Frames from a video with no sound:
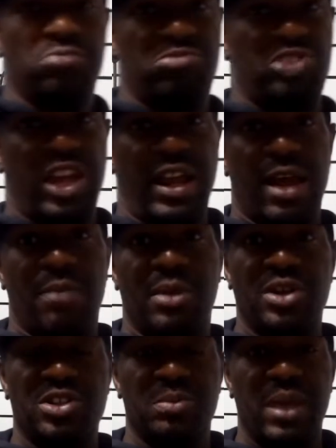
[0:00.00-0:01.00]
check out
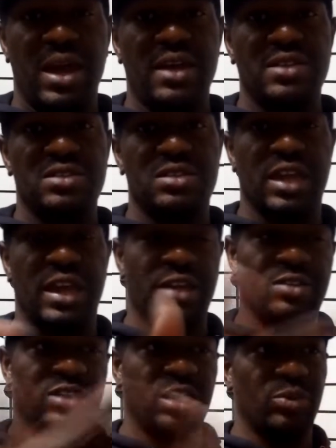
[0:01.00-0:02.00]
Monsterbass
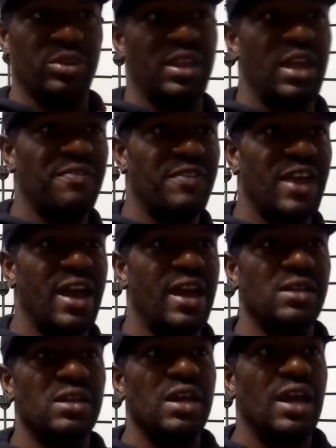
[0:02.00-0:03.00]
and see what they've got.
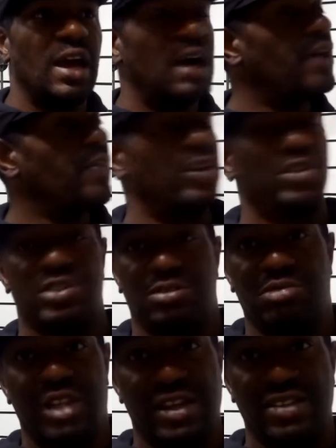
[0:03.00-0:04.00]
There's,
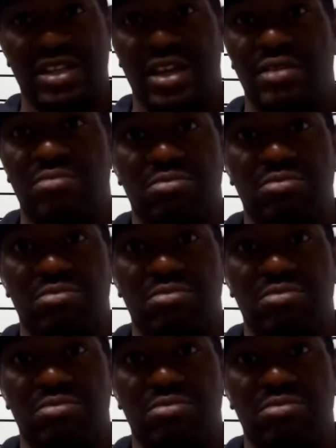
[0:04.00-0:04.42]
like I said,